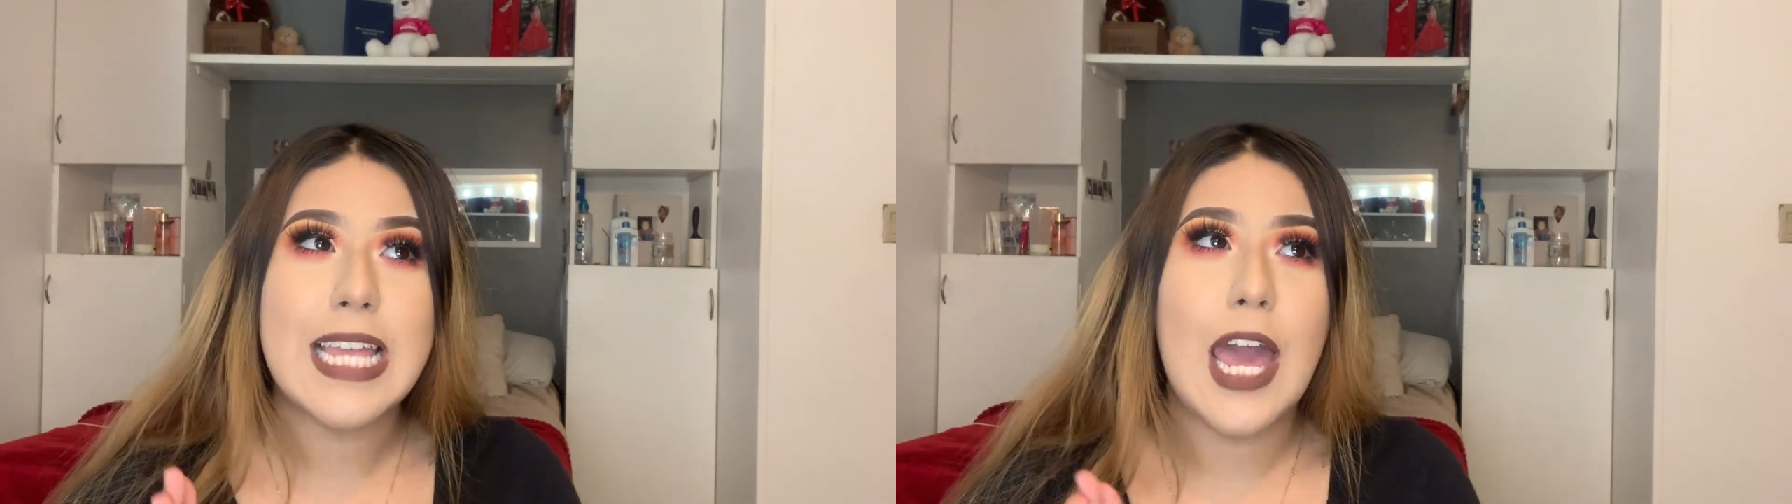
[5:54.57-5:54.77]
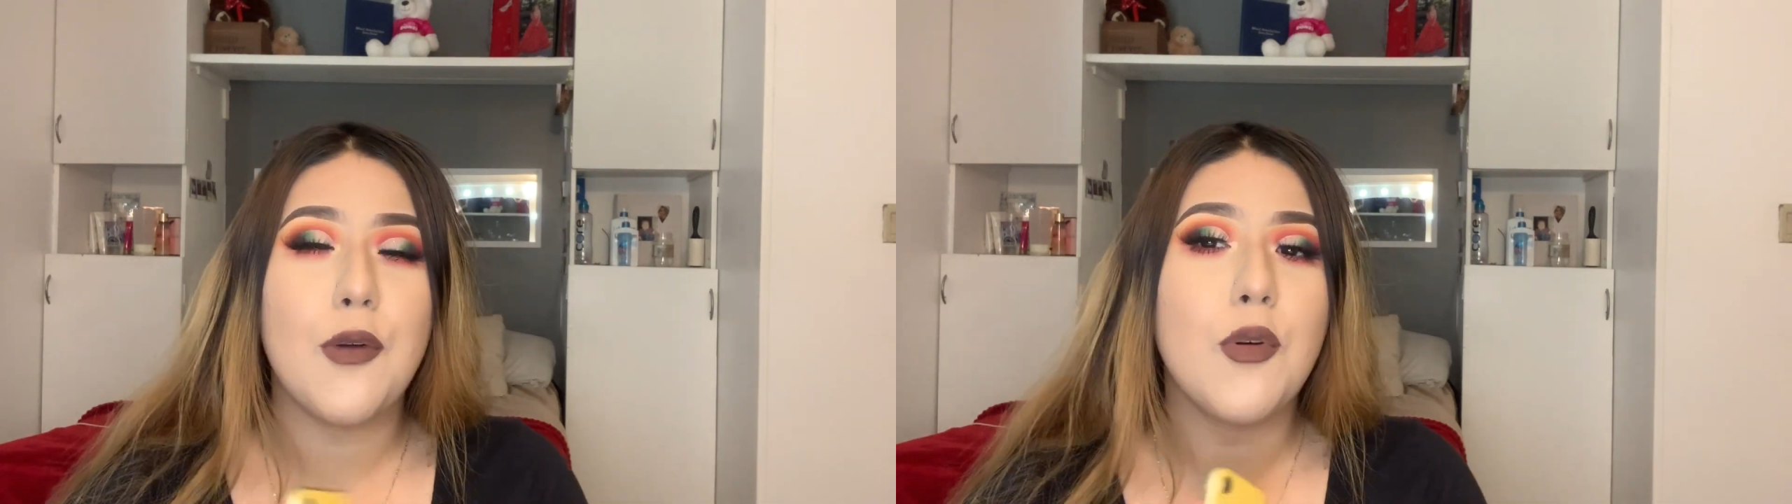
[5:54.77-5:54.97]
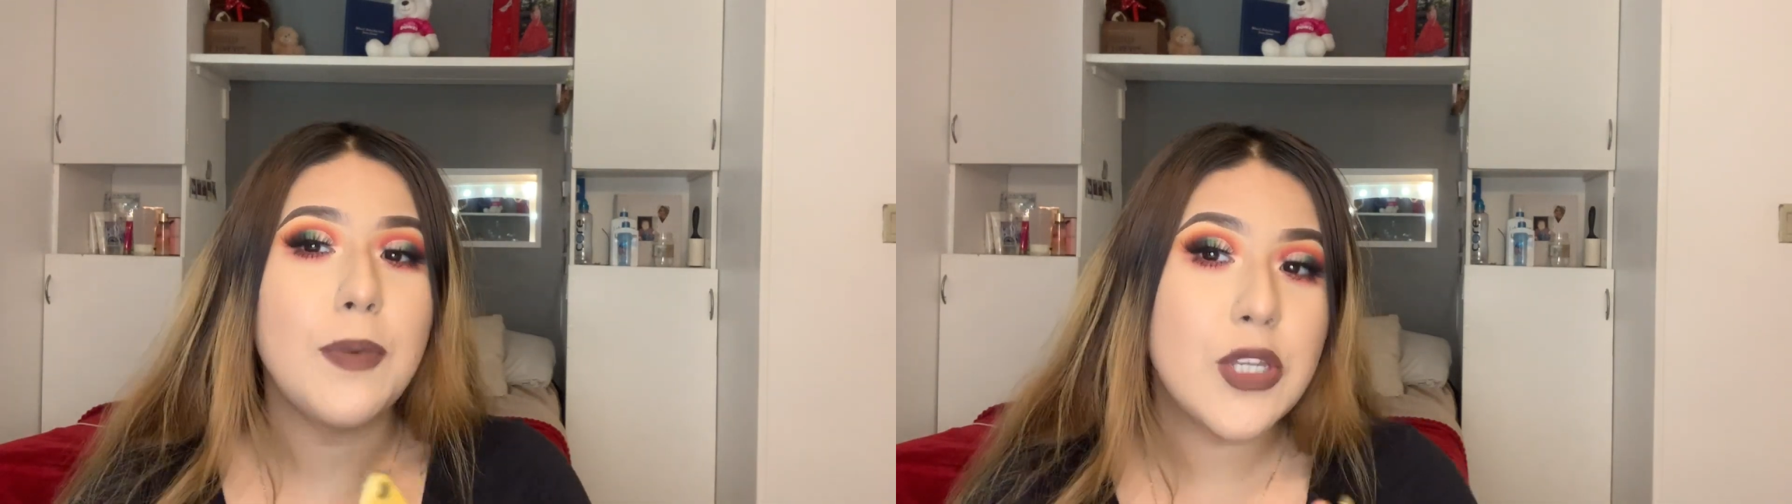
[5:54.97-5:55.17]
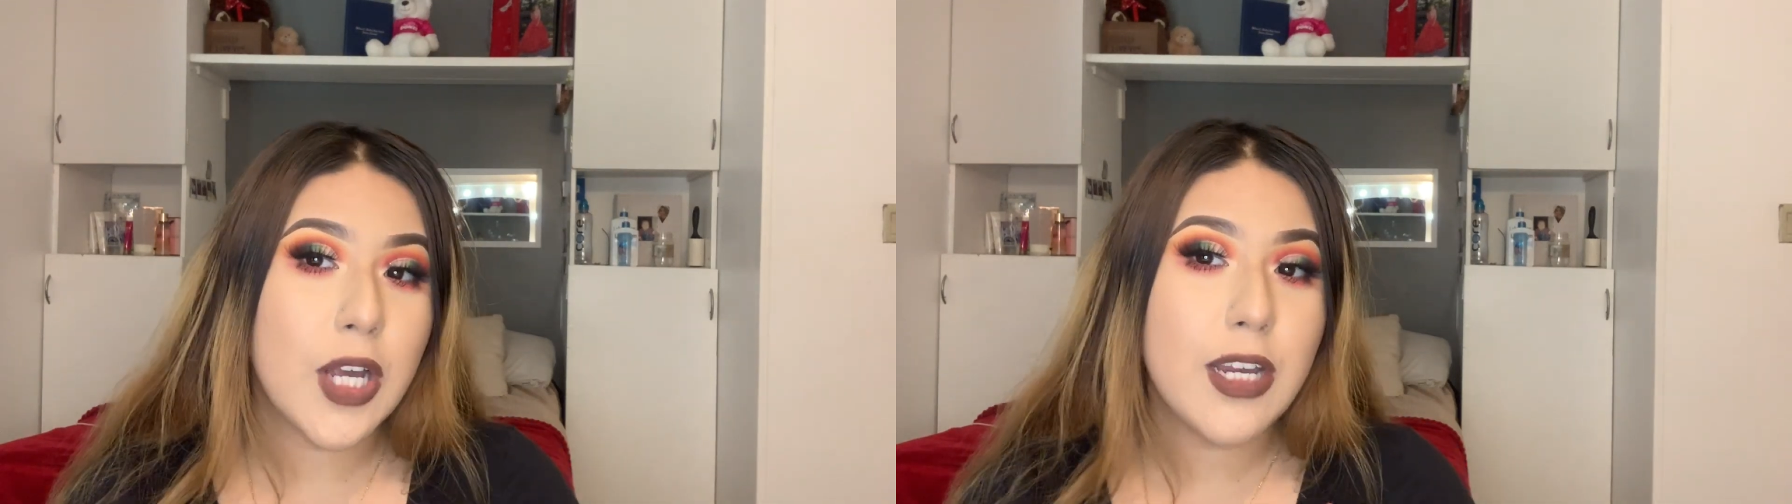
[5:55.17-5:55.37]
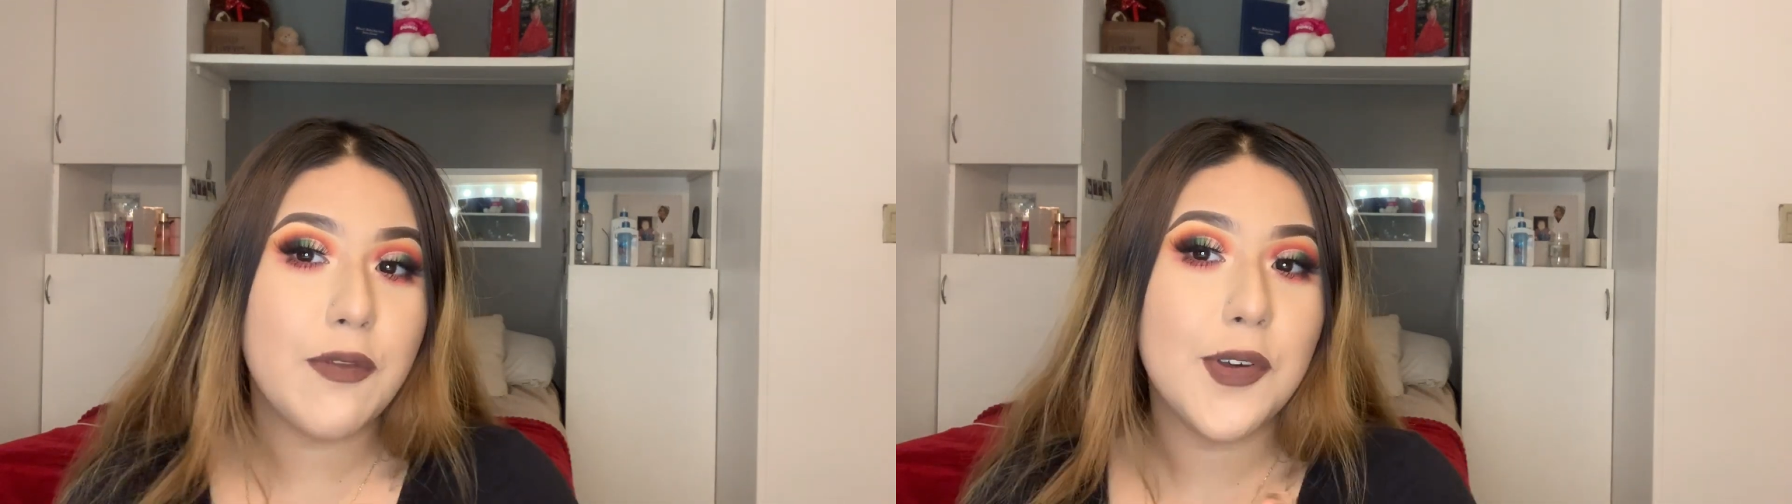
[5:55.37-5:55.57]
I will be
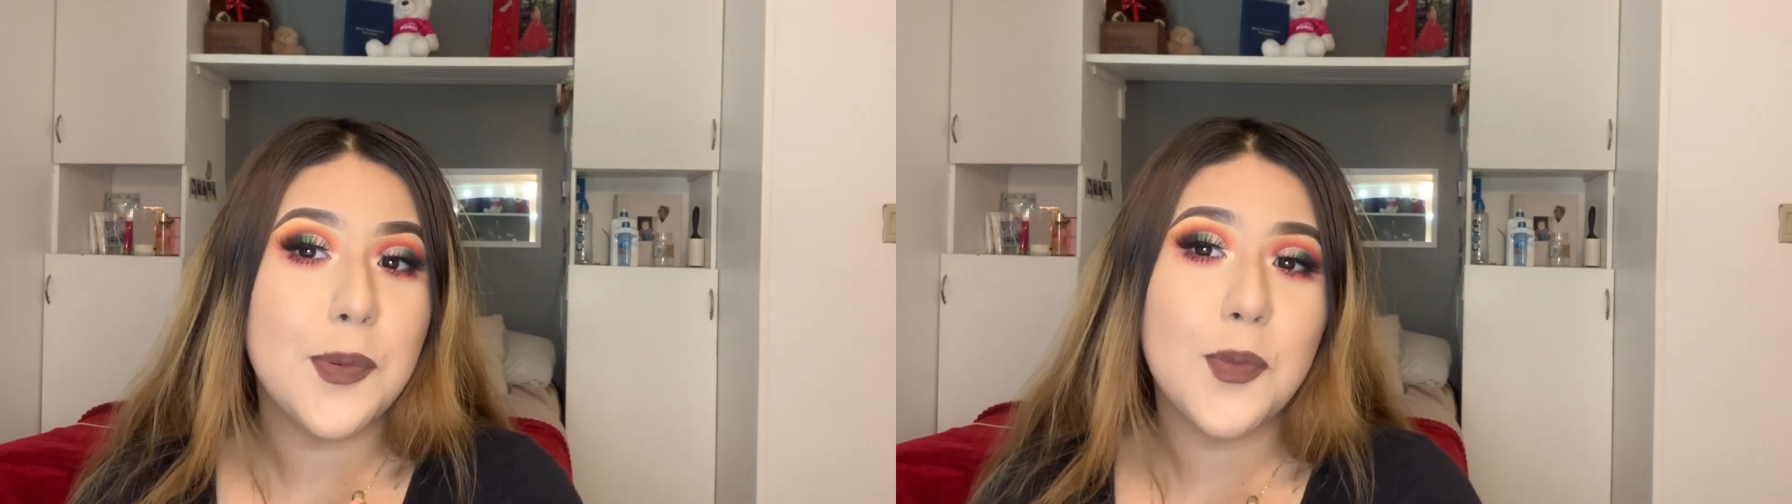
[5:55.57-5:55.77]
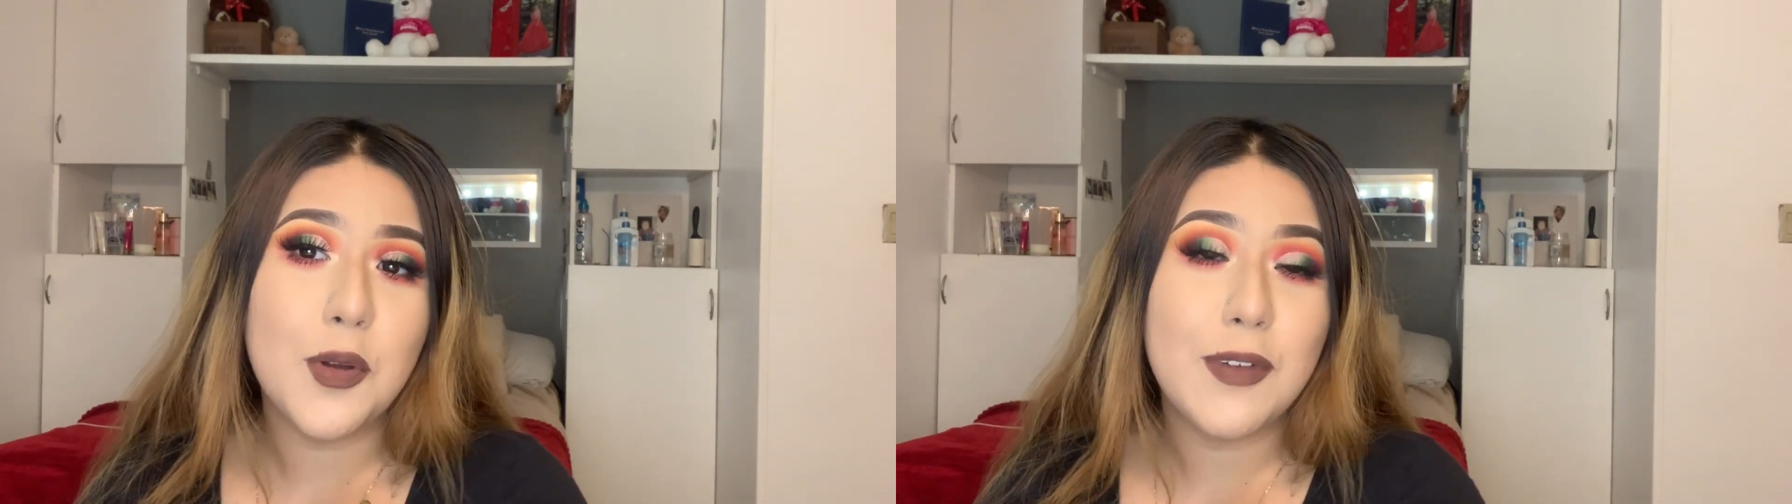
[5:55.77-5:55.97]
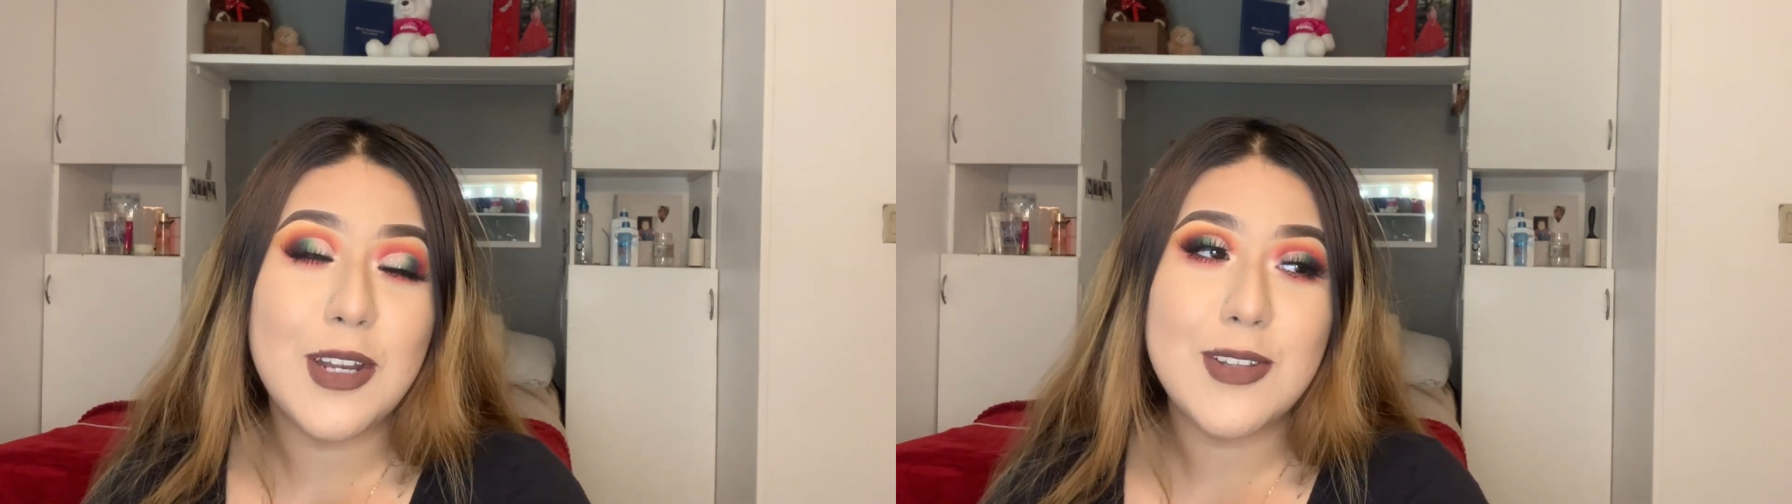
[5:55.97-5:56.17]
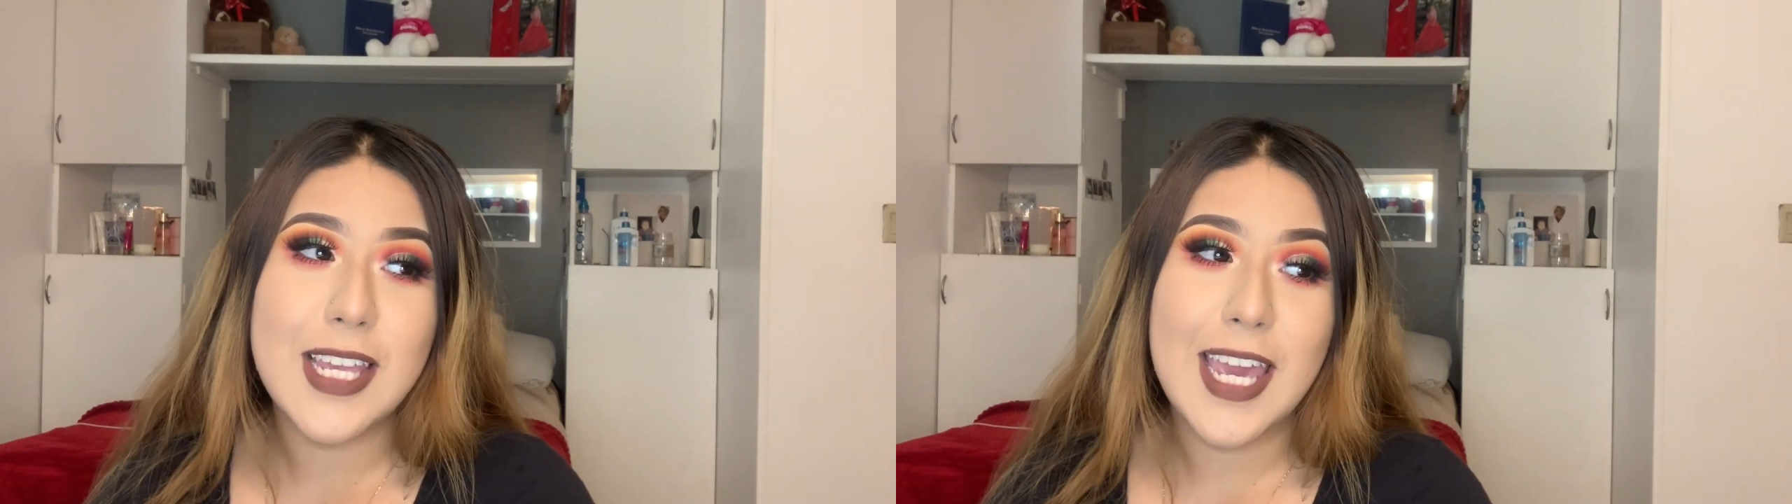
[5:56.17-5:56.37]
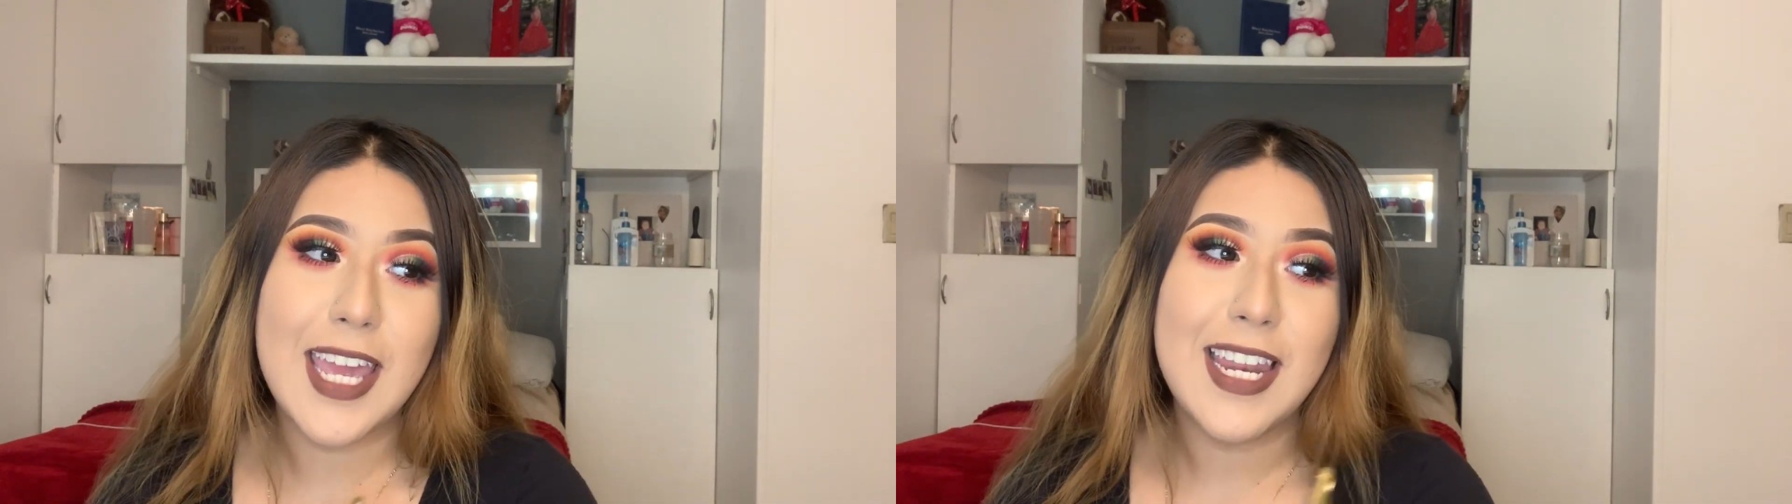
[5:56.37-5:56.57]
trying to film more videos
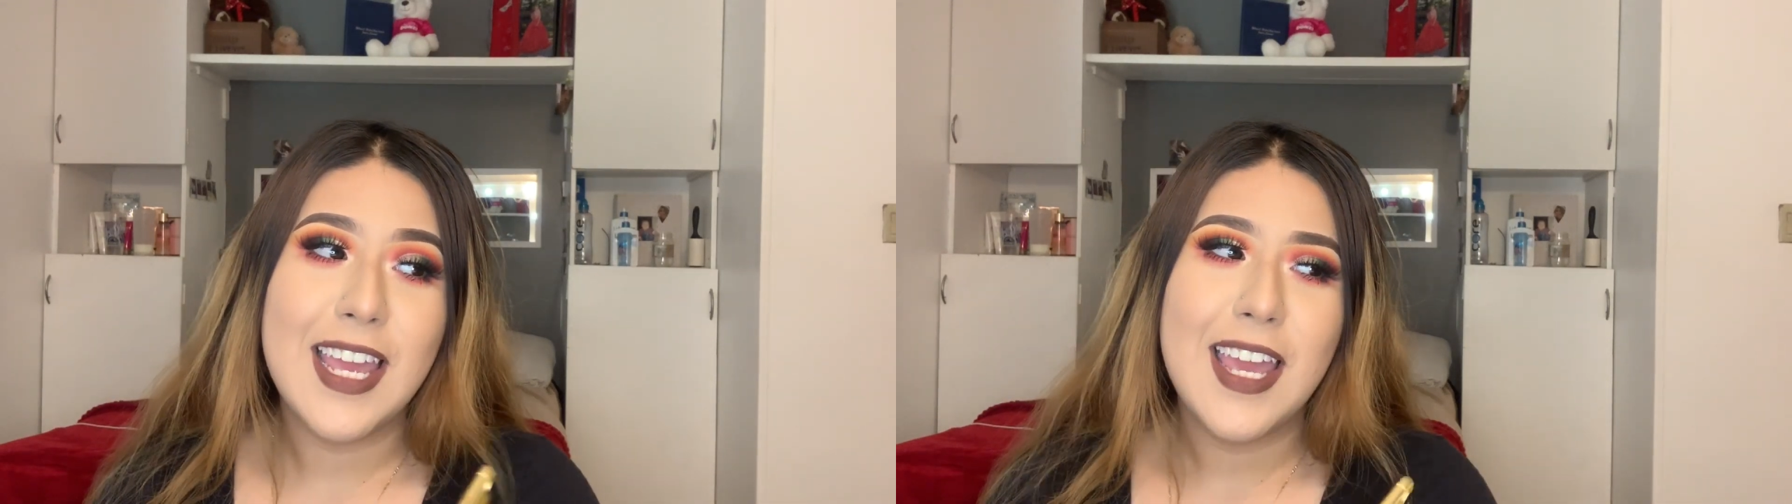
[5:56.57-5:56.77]
again.